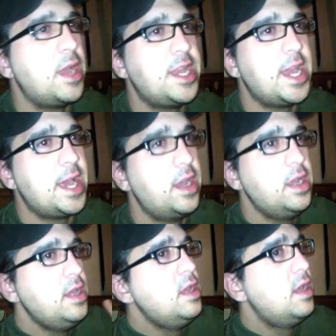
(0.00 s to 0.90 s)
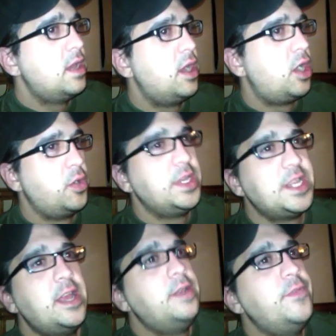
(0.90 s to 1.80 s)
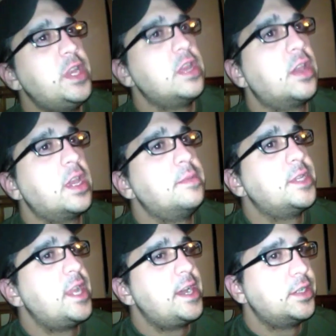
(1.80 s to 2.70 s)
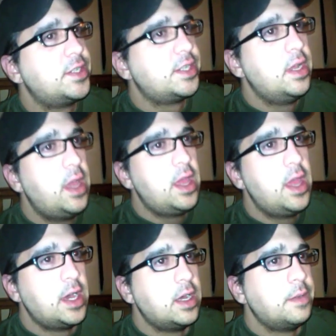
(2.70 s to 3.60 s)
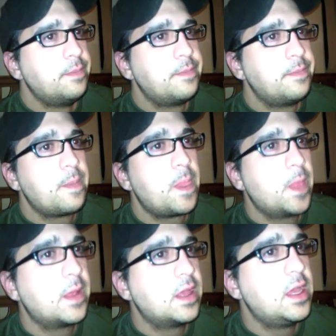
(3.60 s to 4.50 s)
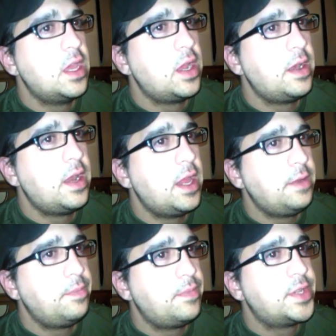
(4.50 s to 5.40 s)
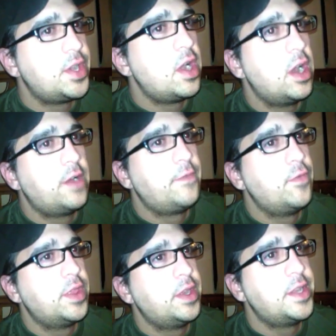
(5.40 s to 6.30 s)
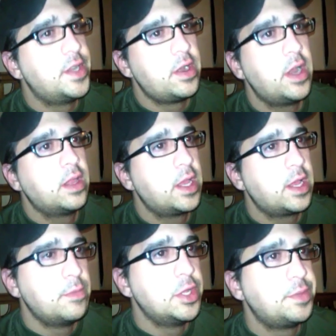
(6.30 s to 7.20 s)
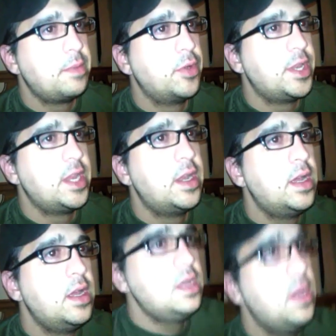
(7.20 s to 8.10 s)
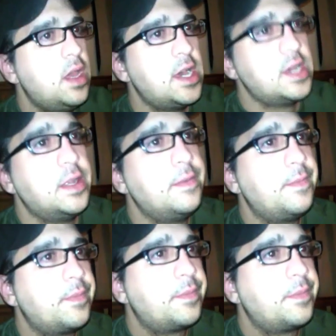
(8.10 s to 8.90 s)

My dad always had video games in the house. Um, he, he started off with an Atari, like most people did. Uh,